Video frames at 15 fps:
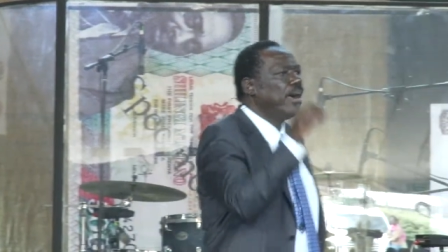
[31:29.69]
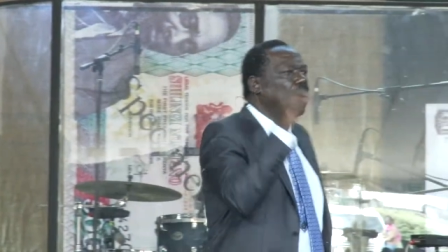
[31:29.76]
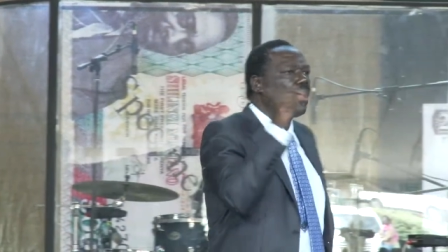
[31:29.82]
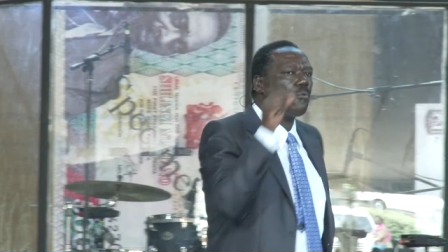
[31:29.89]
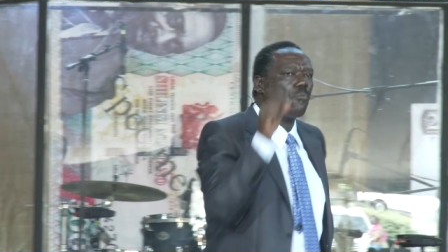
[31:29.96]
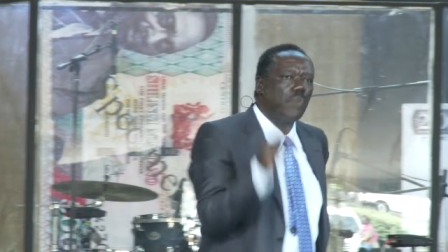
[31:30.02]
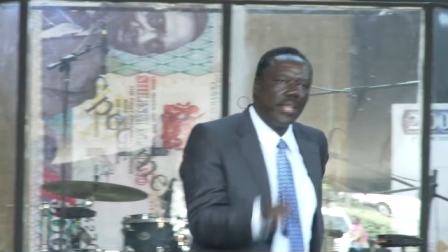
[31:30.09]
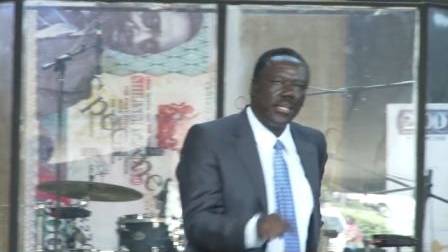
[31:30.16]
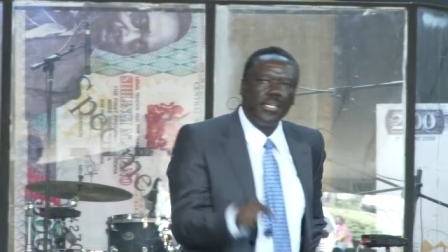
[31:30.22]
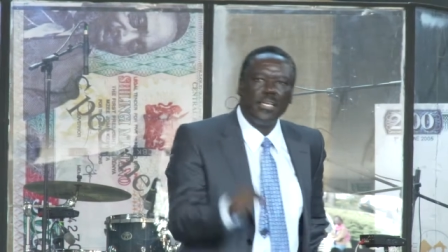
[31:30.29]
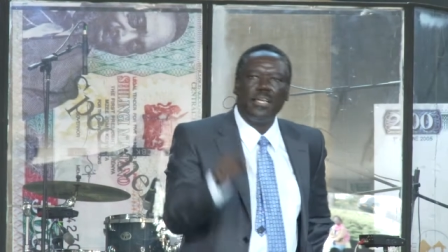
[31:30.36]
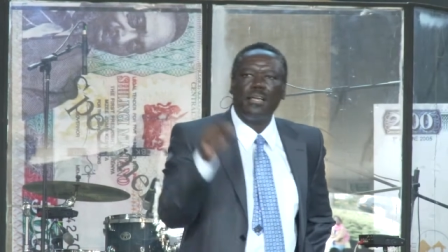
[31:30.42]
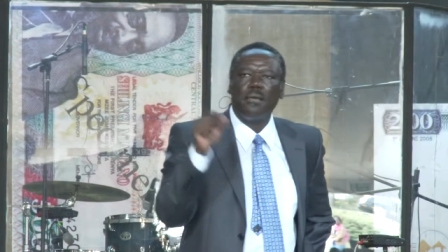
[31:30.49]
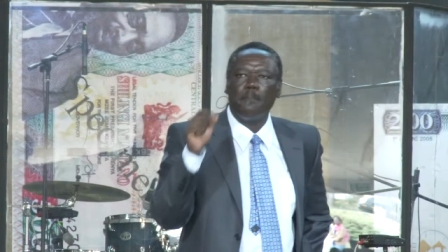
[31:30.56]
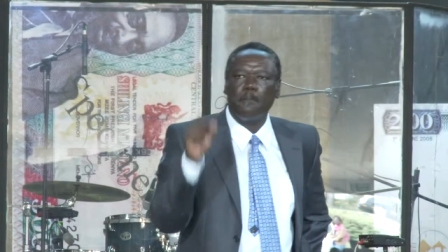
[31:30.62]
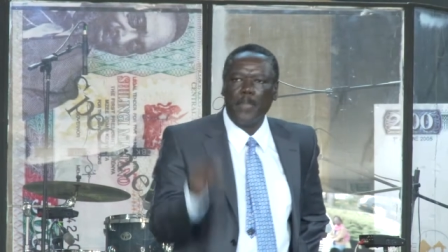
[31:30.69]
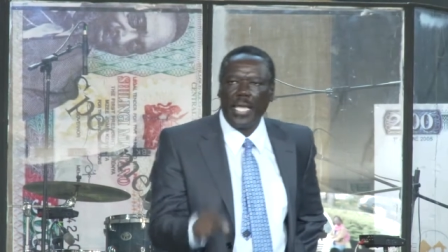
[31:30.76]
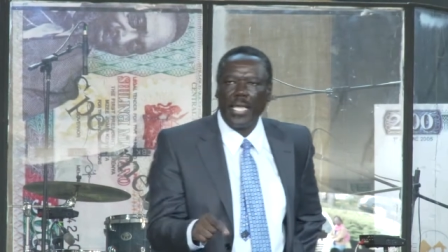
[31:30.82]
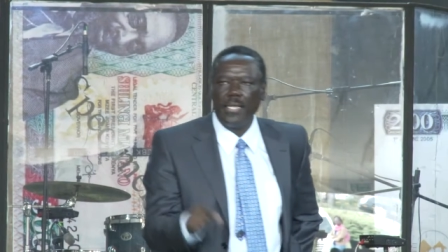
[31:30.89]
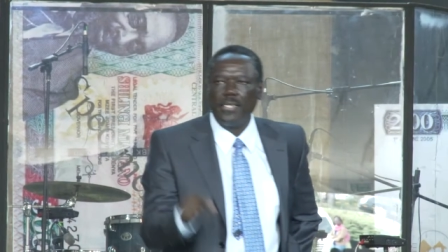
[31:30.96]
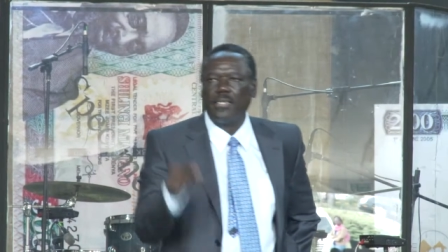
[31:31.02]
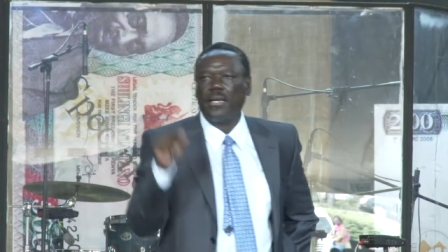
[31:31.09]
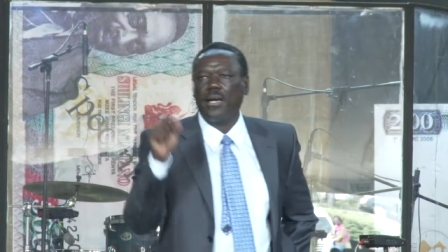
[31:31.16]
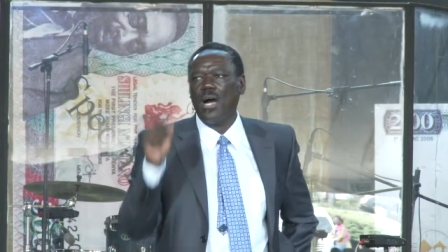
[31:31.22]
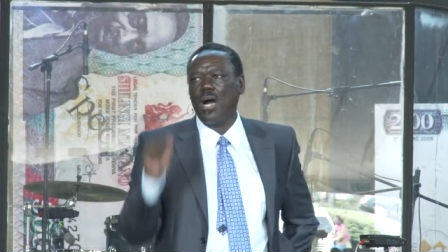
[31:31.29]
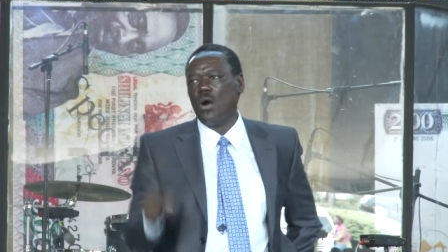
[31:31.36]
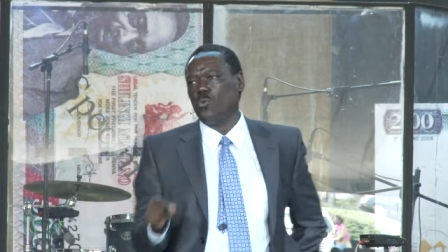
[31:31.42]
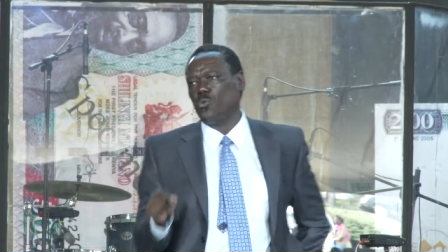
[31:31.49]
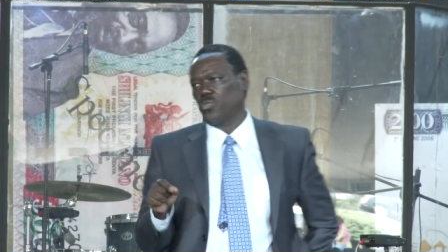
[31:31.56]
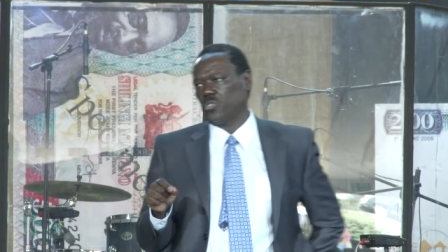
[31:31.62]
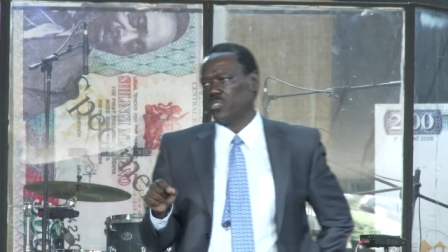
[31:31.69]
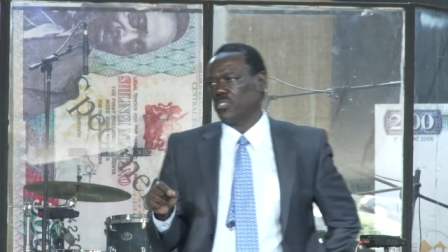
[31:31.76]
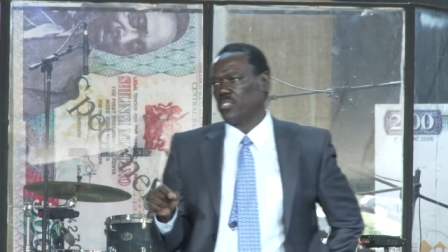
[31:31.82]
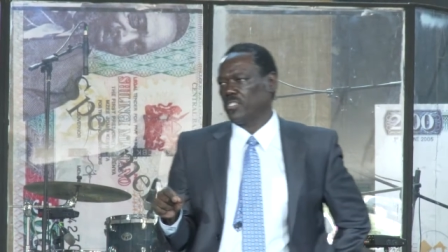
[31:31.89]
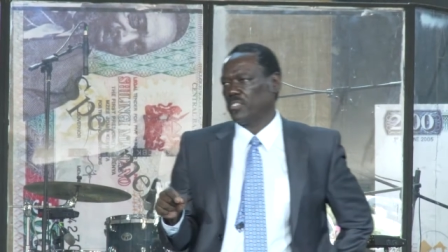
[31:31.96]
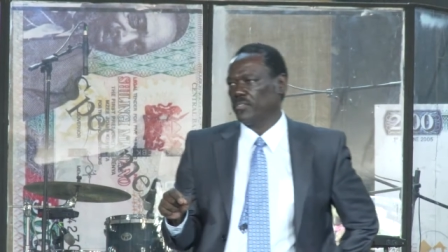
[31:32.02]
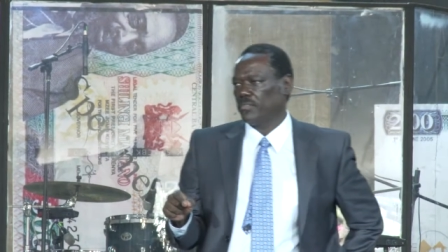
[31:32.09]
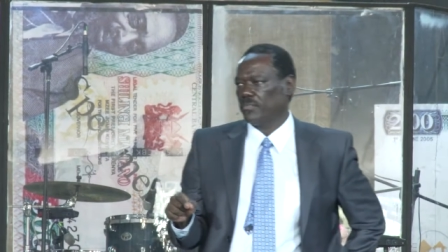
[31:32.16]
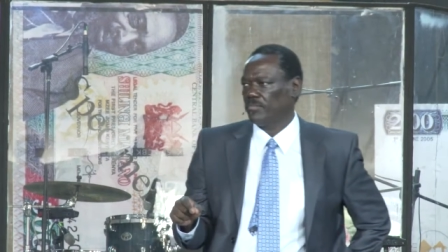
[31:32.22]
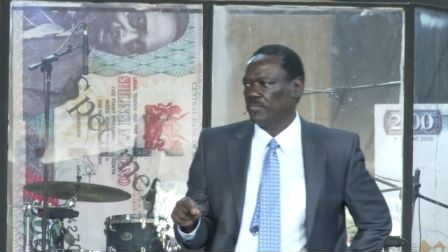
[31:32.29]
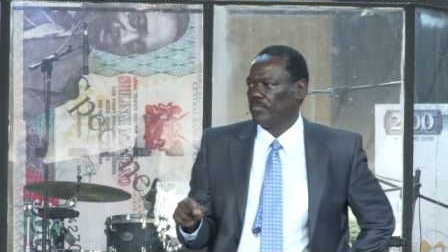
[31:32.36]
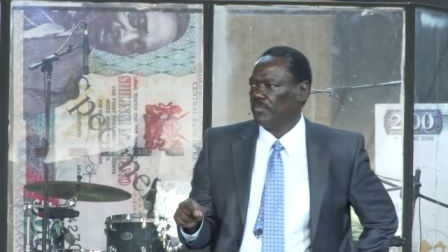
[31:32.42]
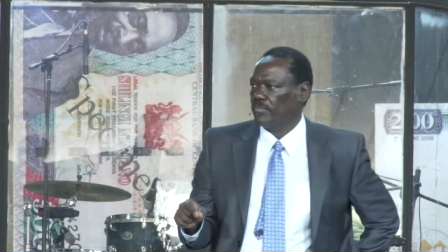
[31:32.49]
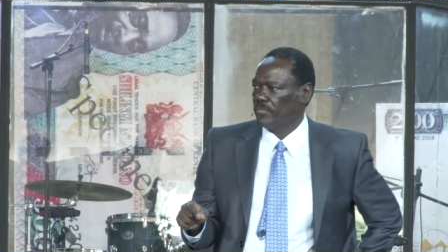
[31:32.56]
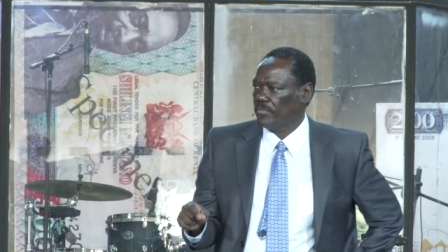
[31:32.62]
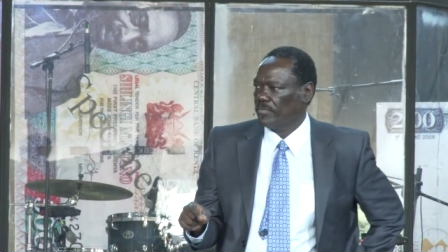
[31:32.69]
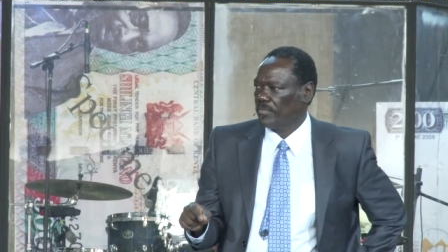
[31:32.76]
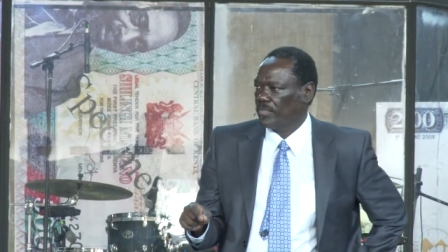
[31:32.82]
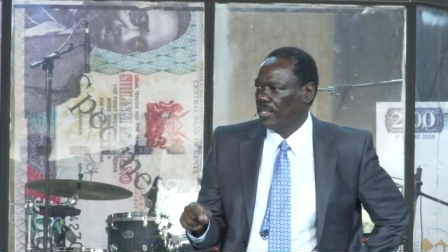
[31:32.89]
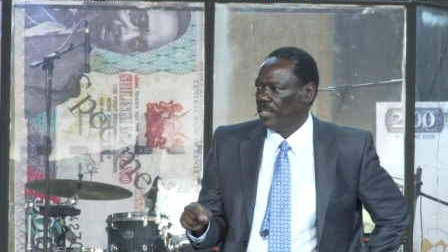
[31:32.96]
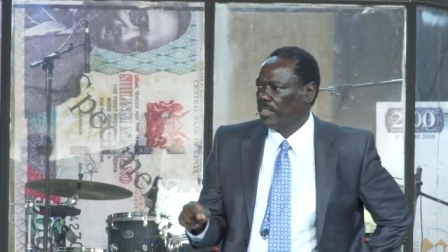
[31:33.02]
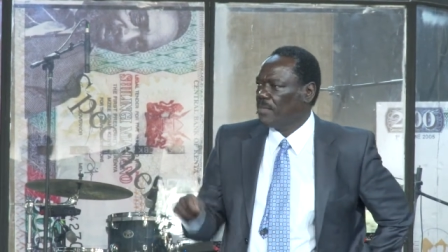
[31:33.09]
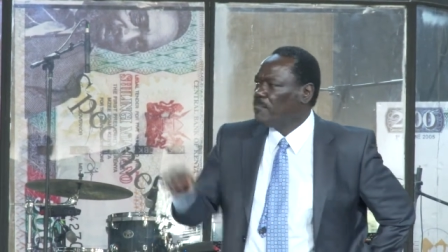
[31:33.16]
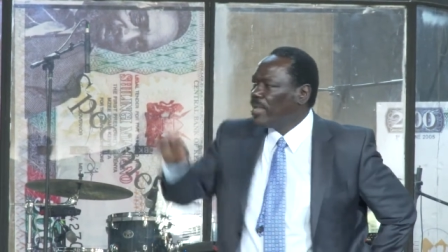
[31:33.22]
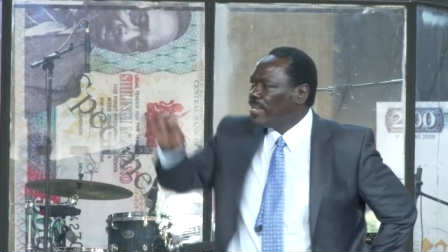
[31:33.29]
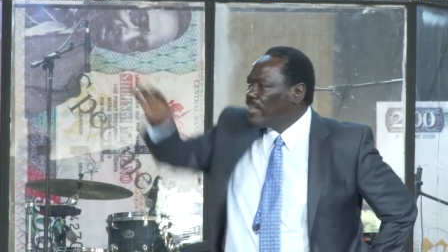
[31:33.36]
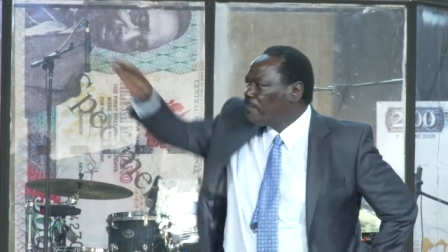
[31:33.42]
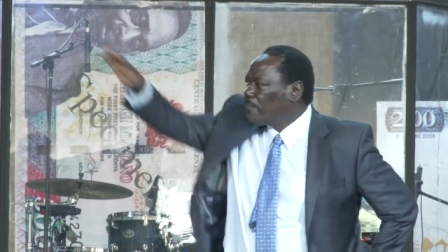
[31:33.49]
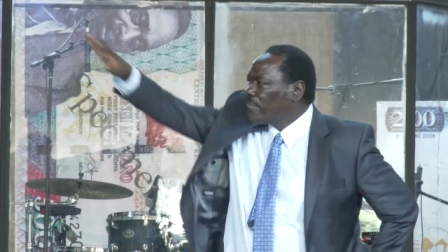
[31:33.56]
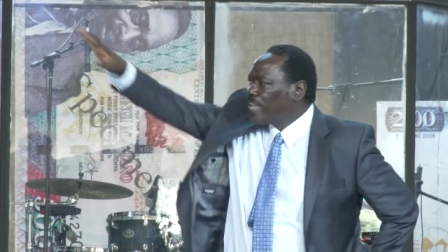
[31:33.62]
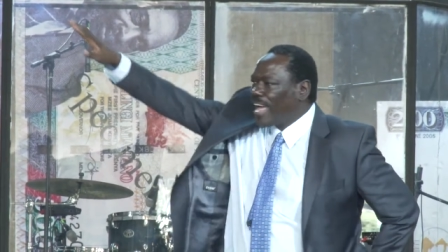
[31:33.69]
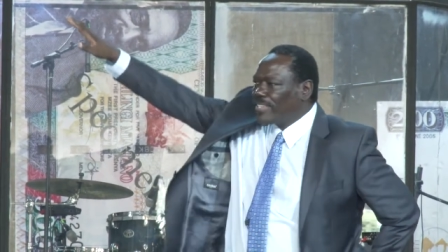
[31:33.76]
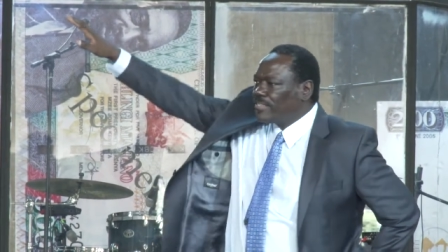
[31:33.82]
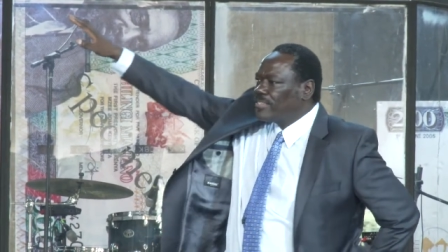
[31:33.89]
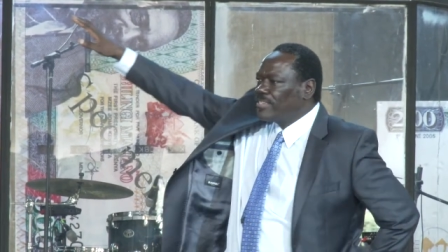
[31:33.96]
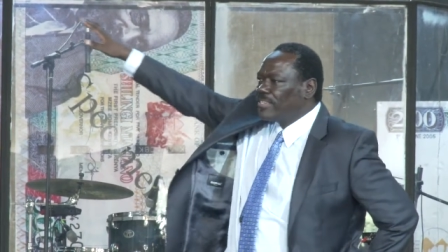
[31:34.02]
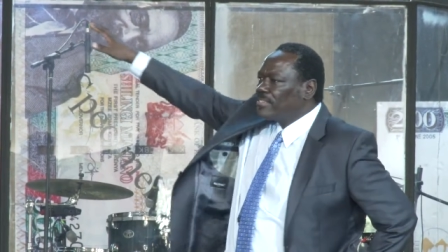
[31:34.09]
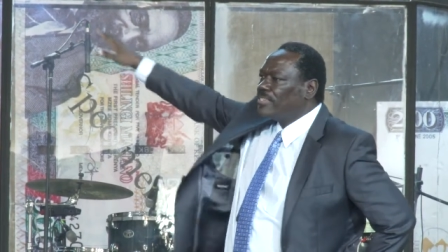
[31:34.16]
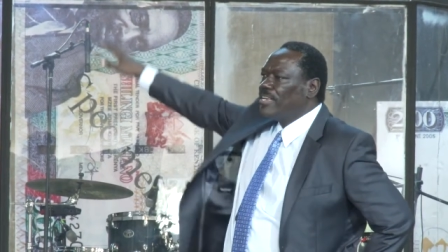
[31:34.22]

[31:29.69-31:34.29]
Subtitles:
a ready-made house. The many flats you're